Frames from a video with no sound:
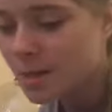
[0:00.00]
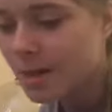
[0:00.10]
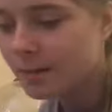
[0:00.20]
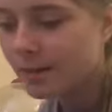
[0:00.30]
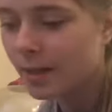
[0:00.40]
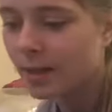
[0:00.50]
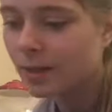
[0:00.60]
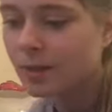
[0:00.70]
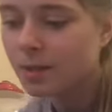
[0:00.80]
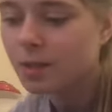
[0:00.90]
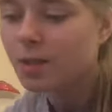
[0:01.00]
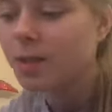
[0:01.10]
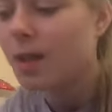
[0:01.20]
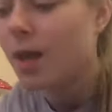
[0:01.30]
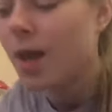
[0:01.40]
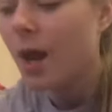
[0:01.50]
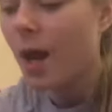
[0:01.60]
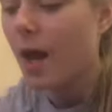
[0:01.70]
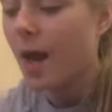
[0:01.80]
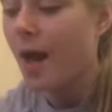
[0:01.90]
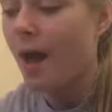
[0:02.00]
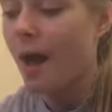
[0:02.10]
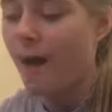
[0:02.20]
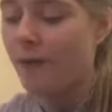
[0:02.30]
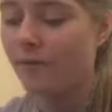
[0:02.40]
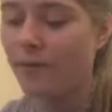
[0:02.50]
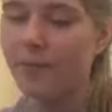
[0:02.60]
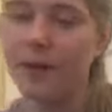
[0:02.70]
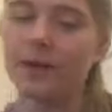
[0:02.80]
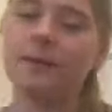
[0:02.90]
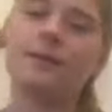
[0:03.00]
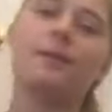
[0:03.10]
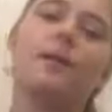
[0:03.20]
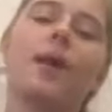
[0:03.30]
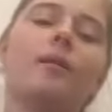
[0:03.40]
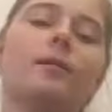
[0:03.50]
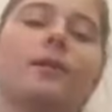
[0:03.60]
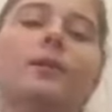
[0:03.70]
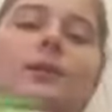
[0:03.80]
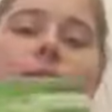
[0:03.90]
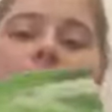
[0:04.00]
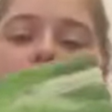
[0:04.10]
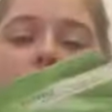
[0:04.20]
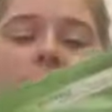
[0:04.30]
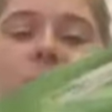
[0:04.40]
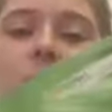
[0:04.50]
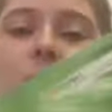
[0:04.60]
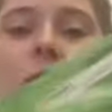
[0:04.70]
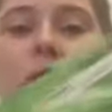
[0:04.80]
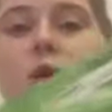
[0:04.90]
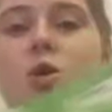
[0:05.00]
And then I have my calculus textbook,